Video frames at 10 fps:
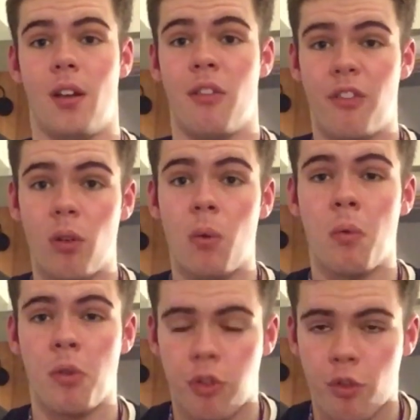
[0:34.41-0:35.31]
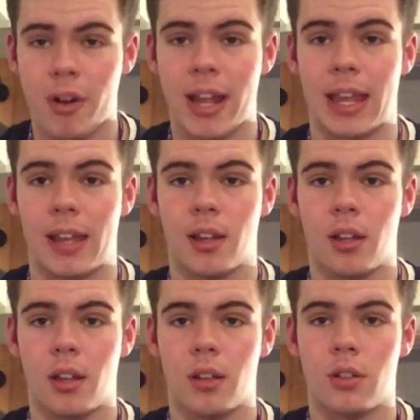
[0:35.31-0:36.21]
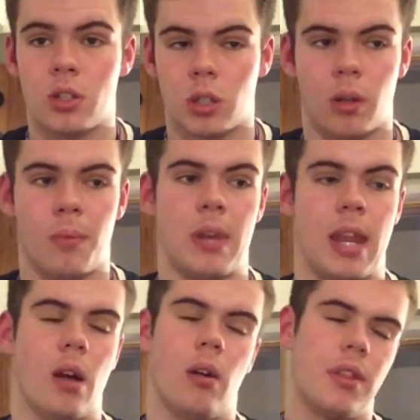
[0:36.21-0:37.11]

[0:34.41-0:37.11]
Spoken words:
Fulham 3, Tottenham 0.